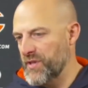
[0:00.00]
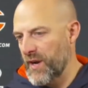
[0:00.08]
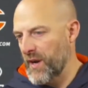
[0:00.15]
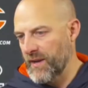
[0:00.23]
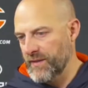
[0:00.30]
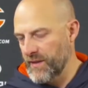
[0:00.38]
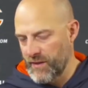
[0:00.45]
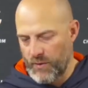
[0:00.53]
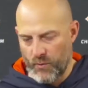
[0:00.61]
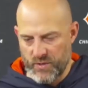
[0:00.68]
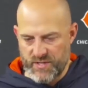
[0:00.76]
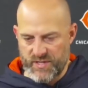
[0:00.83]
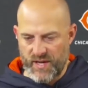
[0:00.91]
I
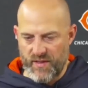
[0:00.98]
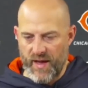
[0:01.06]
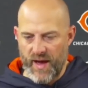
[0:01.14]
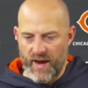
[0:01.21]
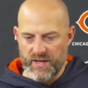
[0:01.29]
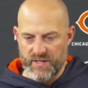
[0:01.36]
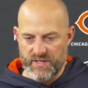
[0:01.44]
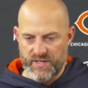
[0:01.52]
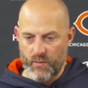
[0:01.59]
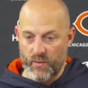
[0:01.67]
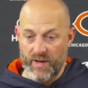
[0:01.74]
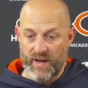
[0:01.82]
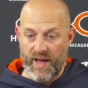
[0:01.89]
wouldn't say that. I just say
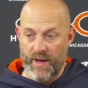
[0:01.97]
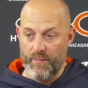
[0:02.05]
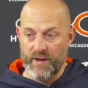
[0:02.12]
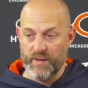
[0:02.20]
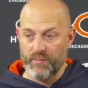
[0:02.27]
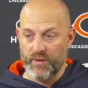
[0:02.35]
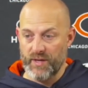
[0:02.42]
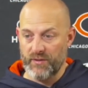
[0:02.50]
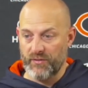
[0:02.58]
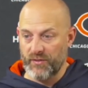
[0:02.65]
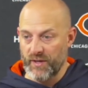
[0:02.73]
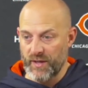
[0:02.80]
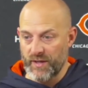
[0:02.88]
we didn't have many
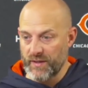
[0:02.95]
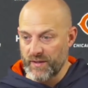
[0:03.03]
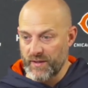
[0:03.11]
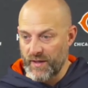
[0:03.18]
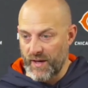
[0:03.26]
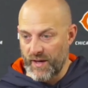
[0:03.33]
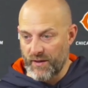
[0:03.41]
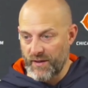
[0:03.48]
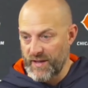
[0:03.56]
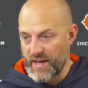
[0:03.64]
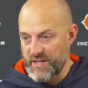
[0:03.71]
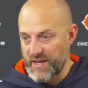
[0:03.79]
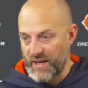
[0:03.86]
plays in
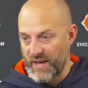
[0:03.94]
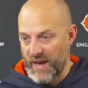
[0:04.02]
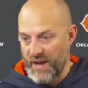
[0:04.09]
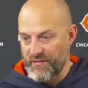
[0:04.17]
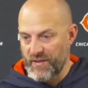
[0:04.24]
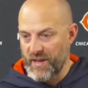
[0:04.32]
that second half.